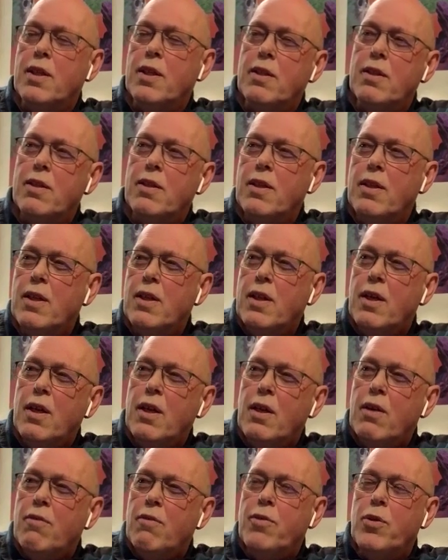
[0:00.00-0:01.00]
And
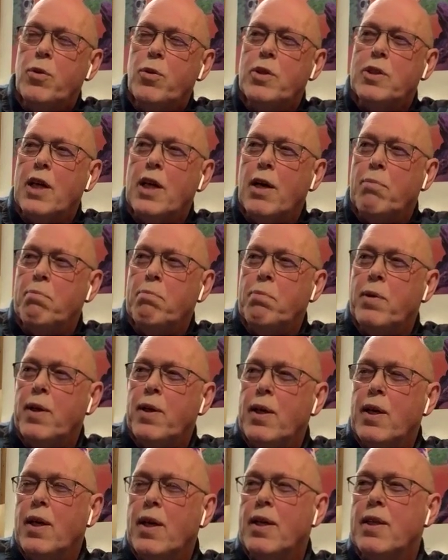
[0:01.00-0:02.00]
Frew is
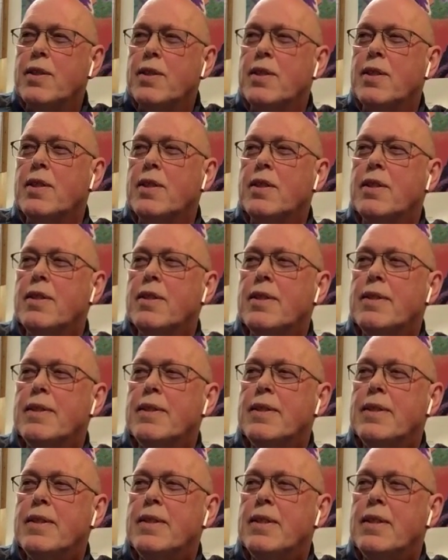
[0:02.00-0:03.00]
happy, and uh,
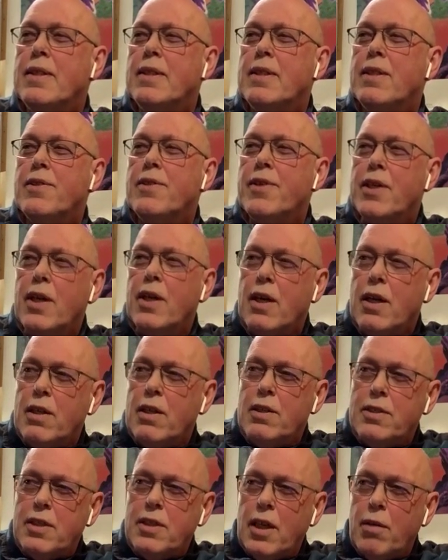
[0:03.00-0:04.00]

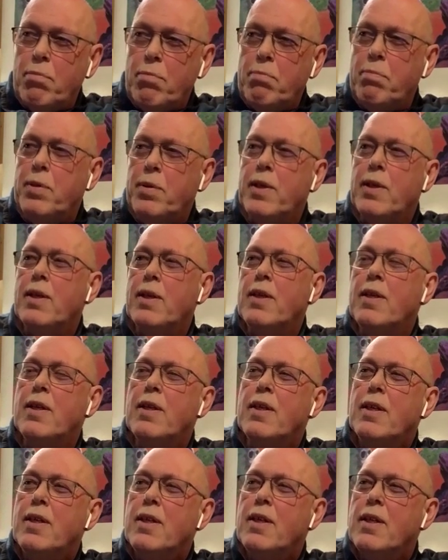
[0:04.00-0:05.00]
Regal is happy,
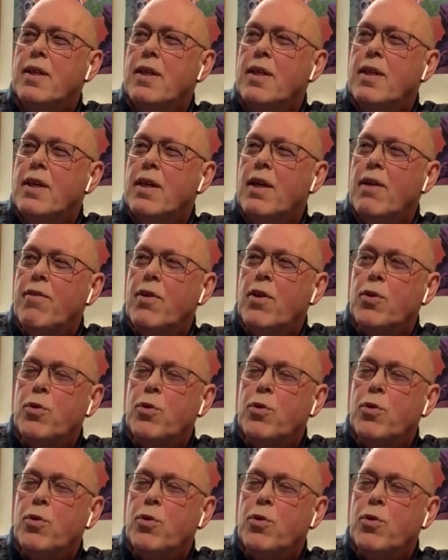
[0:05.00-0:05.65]
and